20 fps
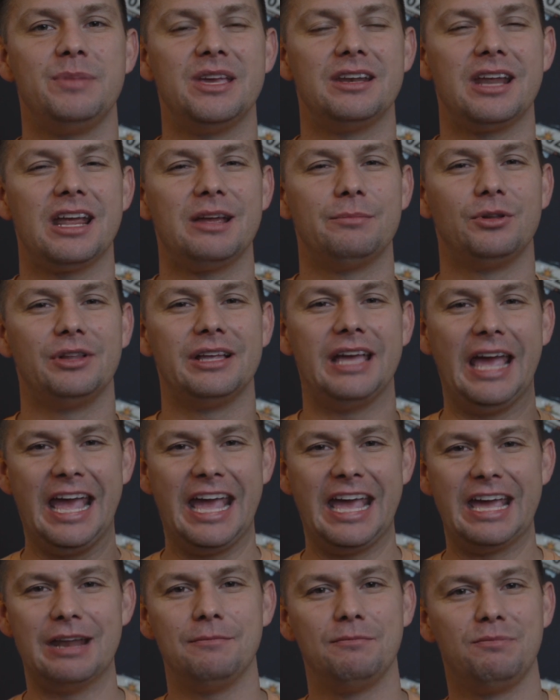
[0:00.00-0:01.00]
being able
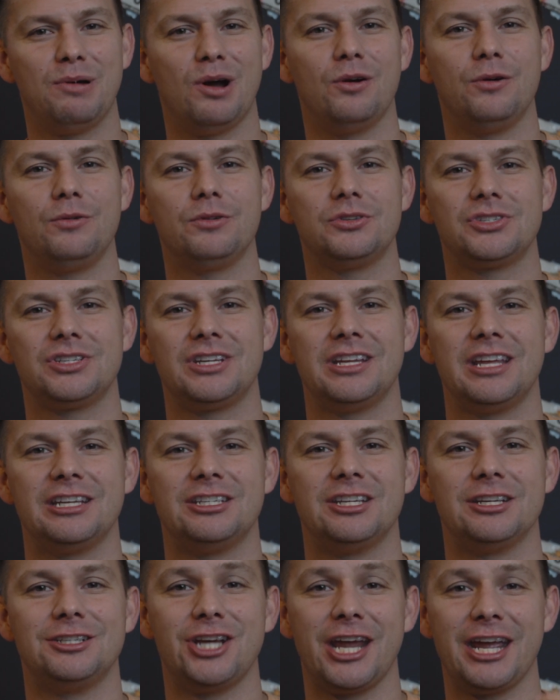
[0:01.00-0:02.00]
in post
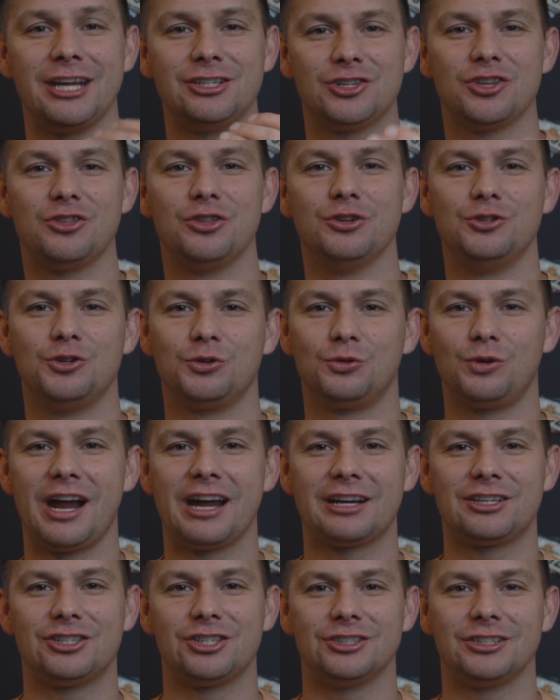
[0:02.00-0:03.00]
to change the
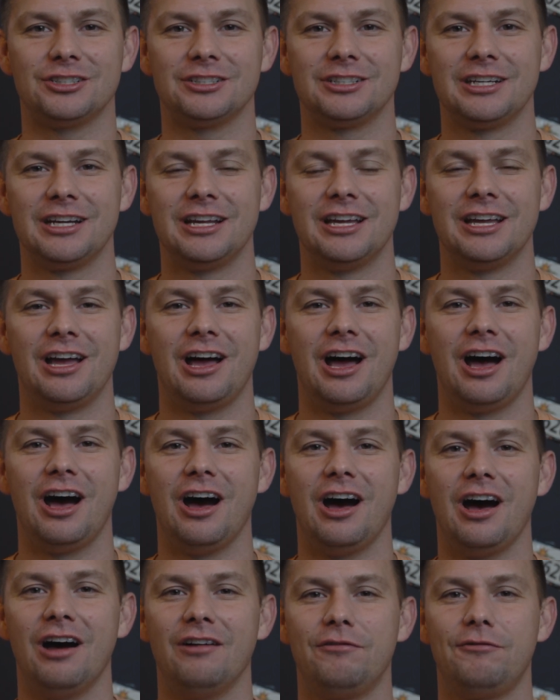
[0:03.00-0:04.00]
direction
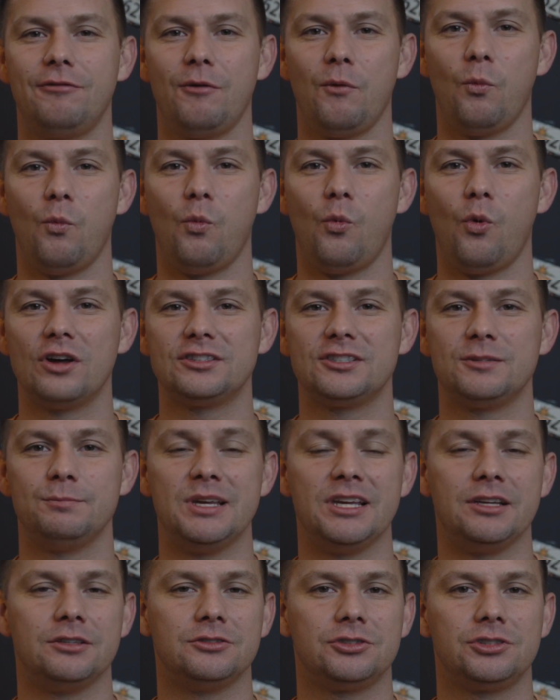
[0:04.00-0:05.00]
of what's
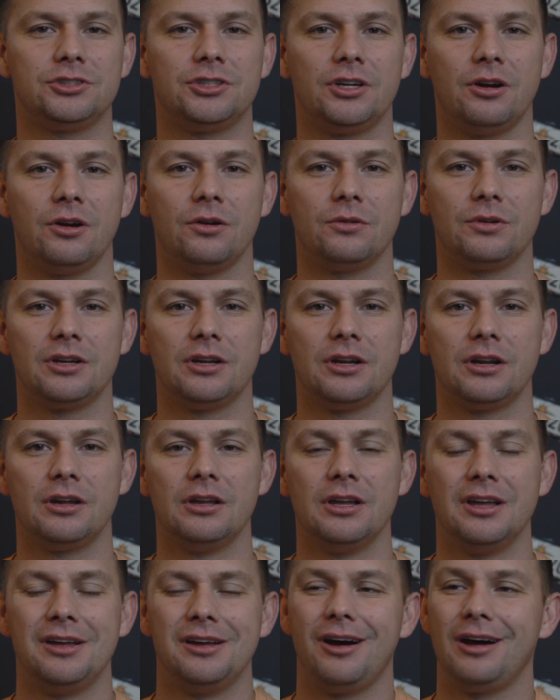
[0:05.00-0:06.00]
being shown.
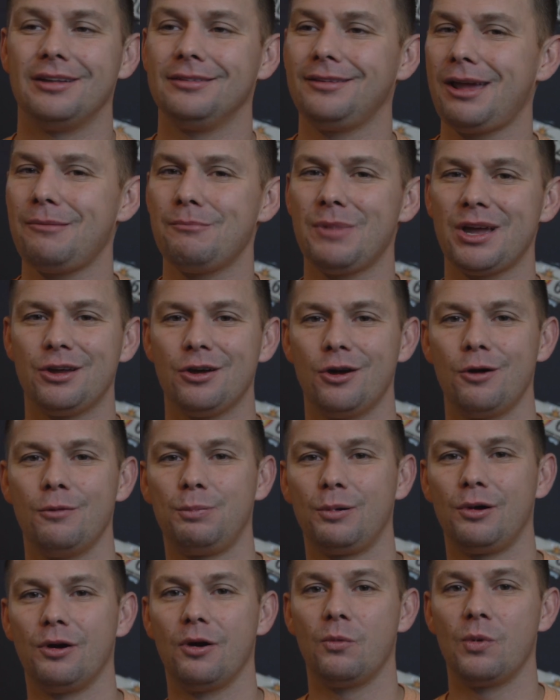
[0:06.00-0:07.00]
Unlike my
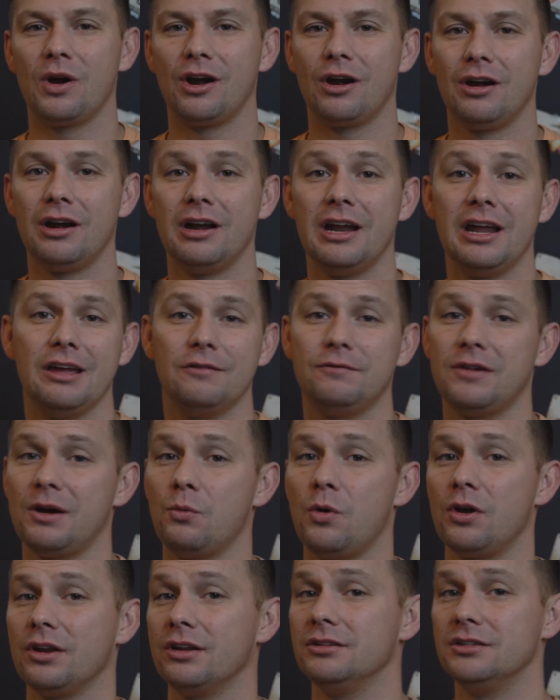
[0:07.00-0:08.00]
GoPro, where if I
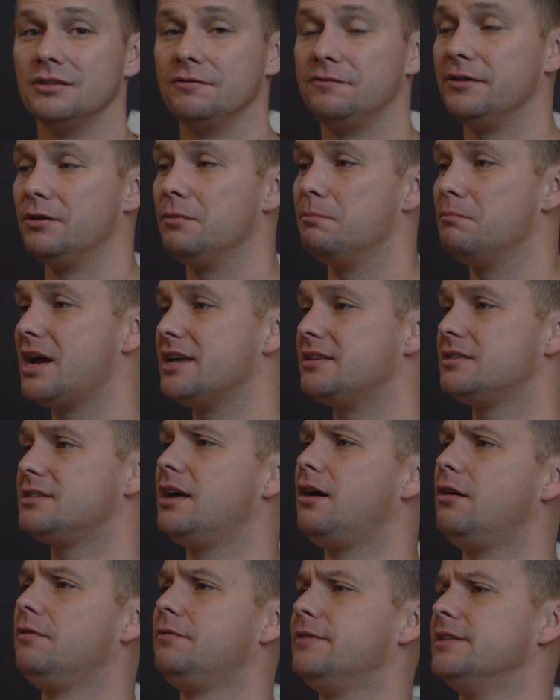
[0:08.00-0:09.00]
wanted to film
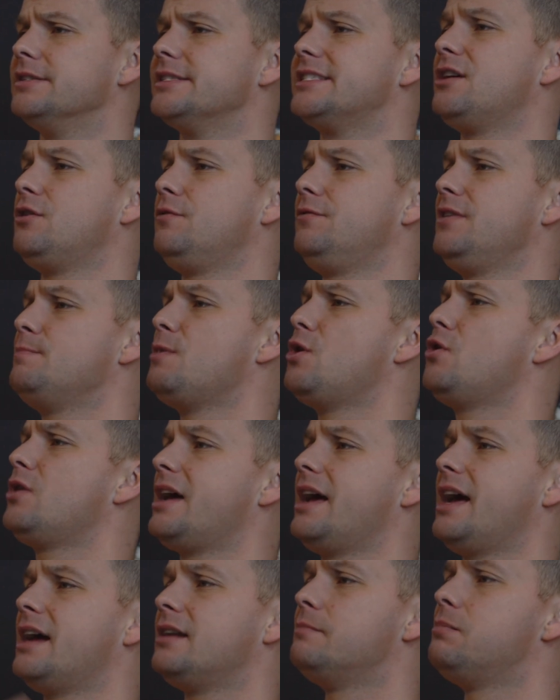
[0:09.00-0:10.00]
myself in selfie mode, I
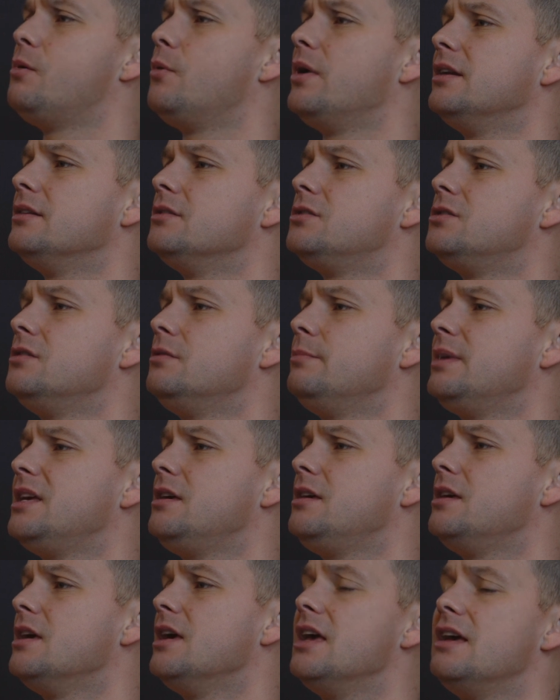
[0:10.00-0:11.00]
had to point it to
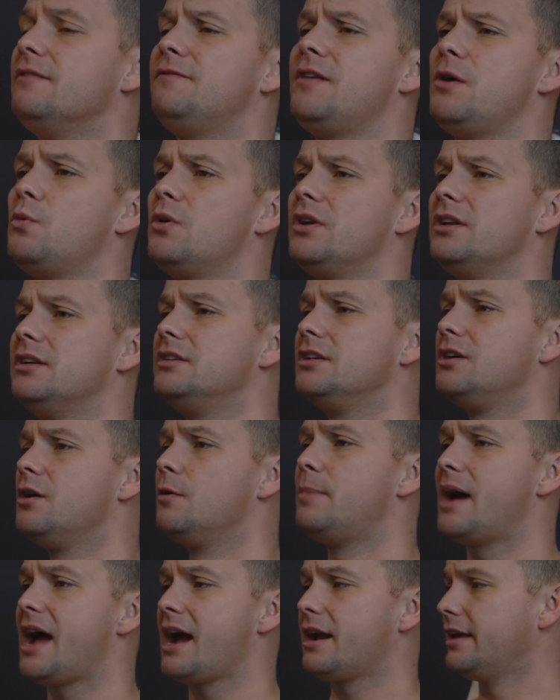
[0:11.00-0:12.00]
me. If I wanted to go
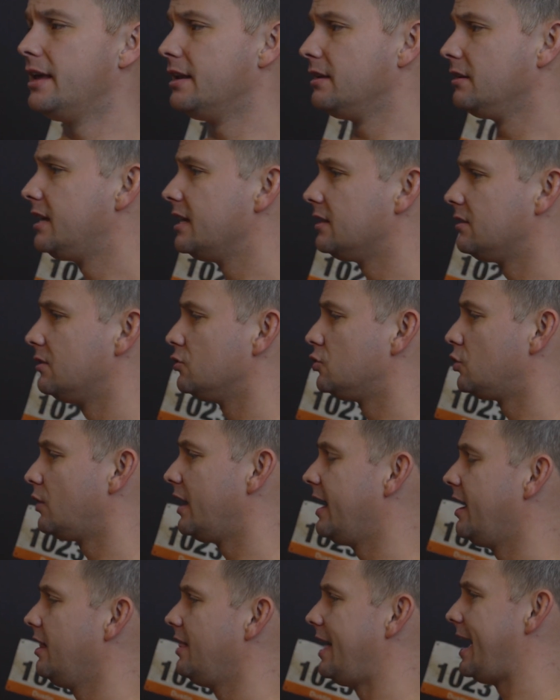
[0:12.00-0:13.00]
back and get the
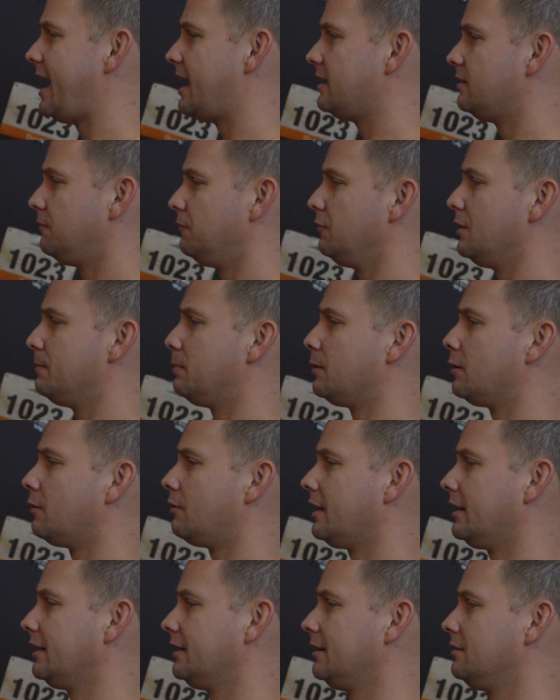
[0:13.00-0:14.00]
trail, I had to flip it
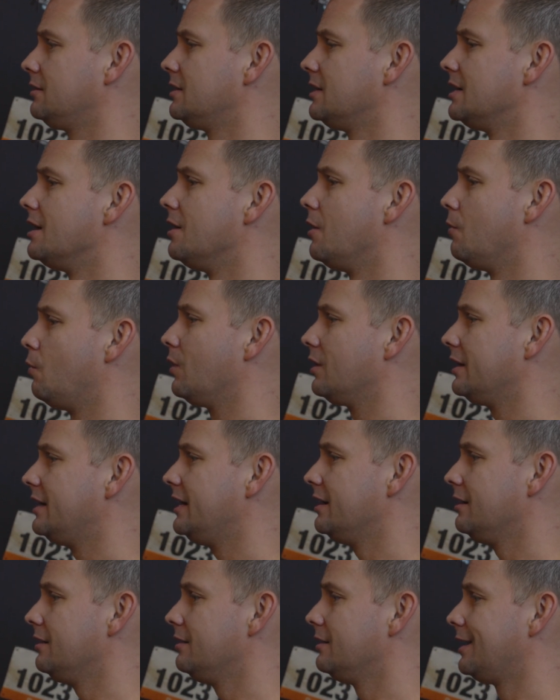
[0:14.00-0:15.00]
around. Where
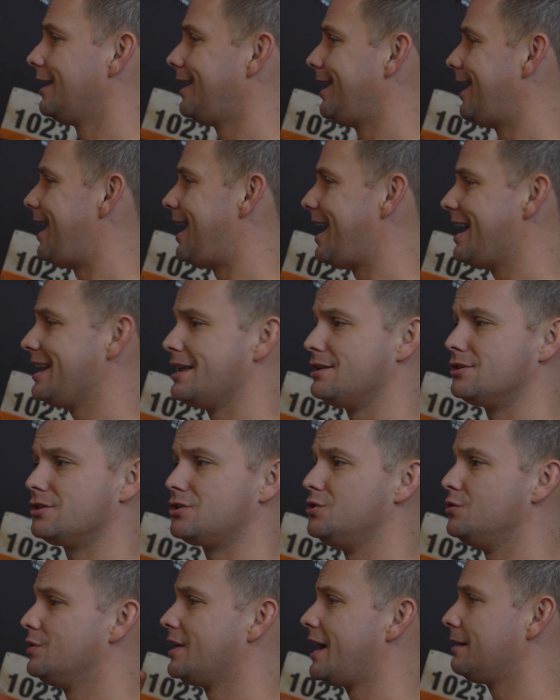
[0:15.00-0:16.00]
here, I can
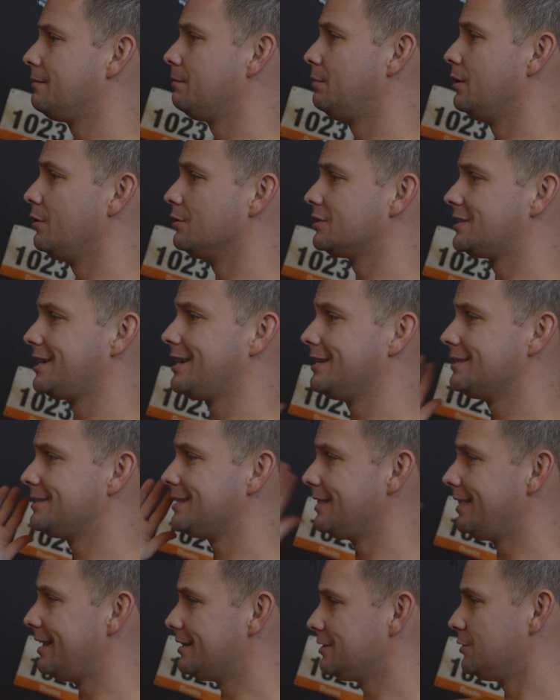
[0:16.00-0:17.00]
just do that in post. I can
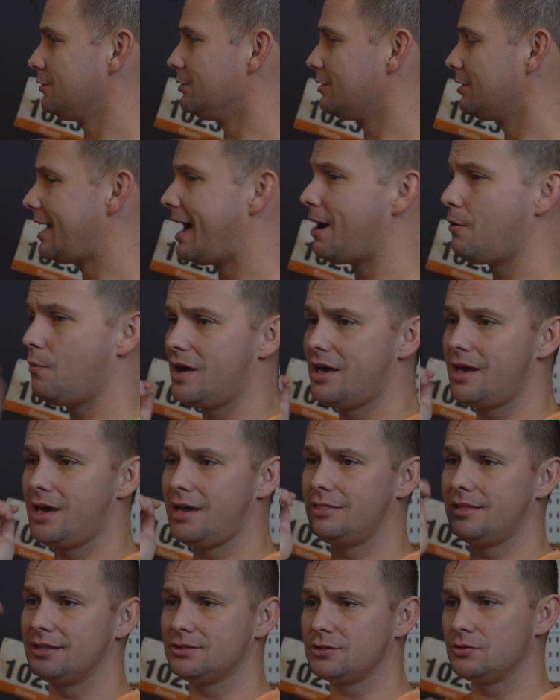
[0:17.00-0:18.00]
say, let's look that
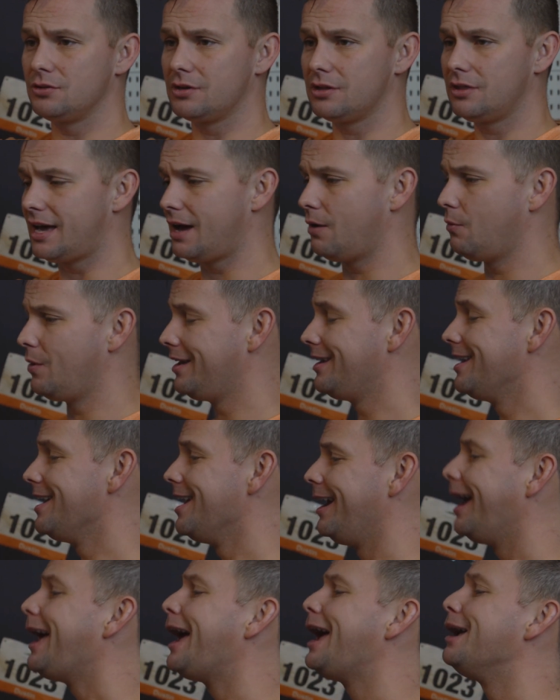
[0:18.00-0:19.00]
way, let's look that way.
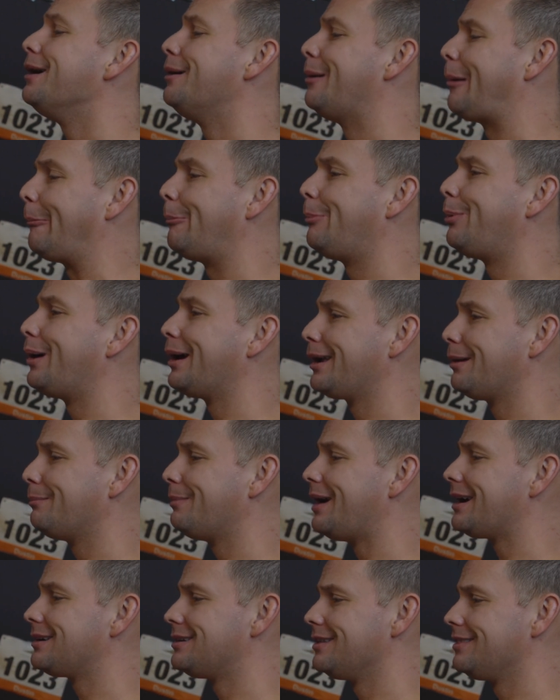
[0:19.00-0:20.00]
Hey, bring it
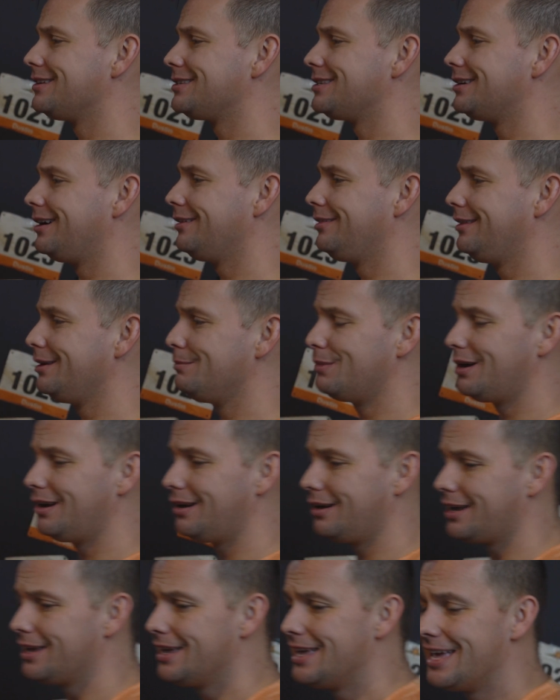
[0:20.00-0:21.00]
back to this ugly
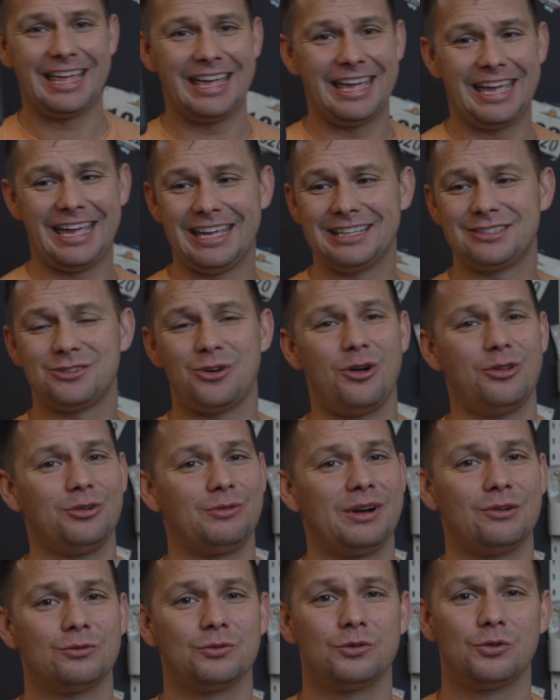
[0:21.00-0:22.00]
mug. It's all
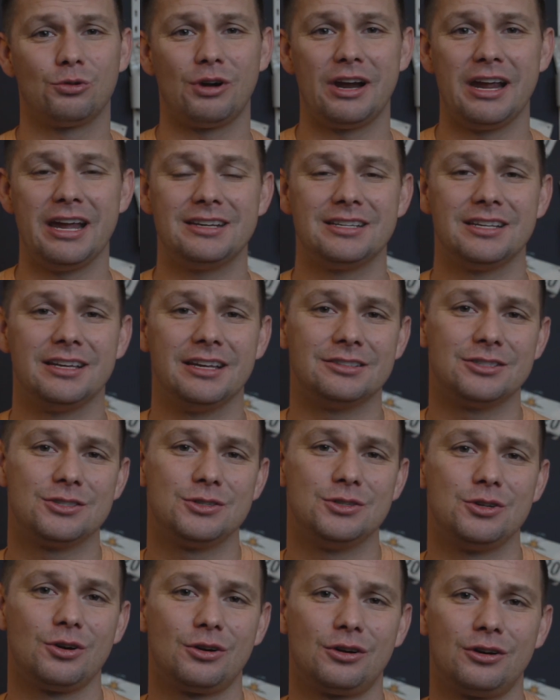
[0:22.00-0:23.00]
around great. It's
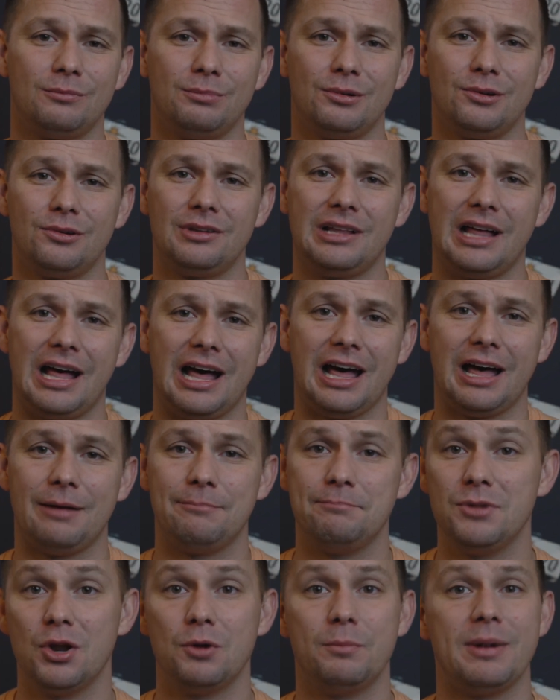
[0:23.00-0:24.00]
durable,
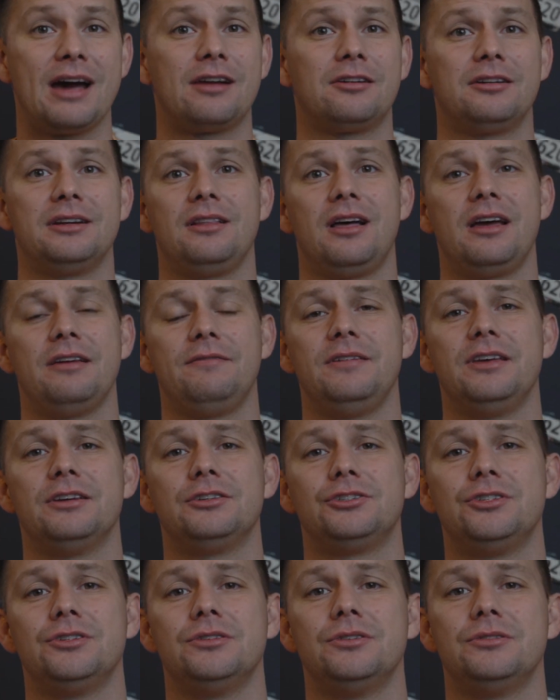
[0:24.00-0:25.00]
no battery life
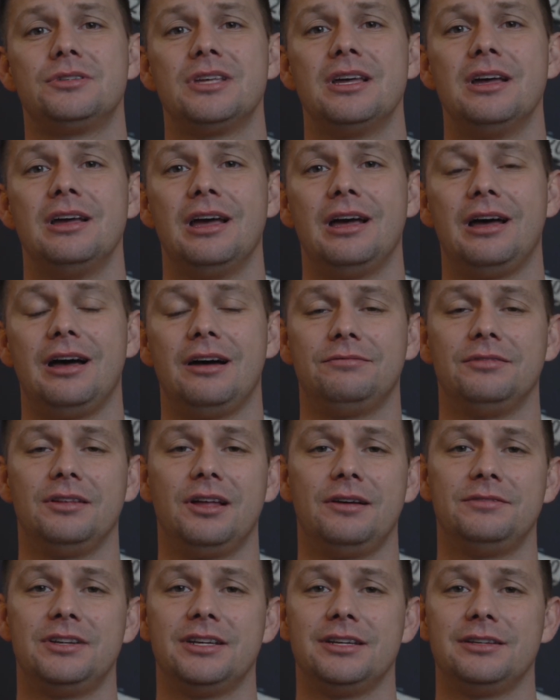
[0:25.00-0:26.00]
issues. I've
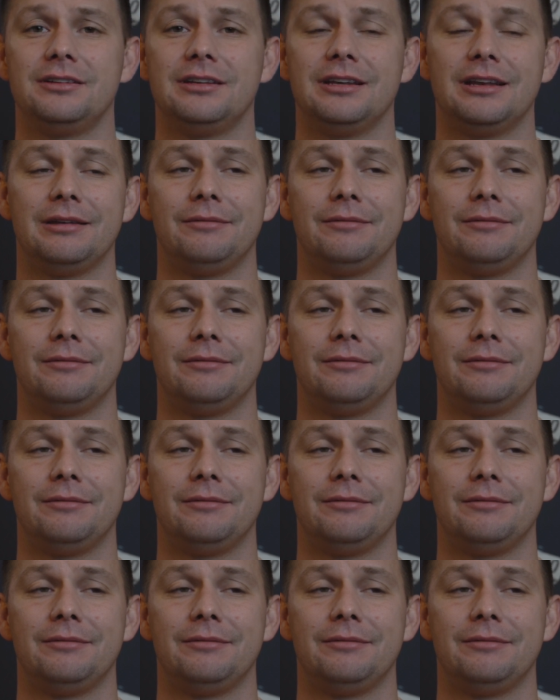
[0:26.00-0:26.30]
loved it.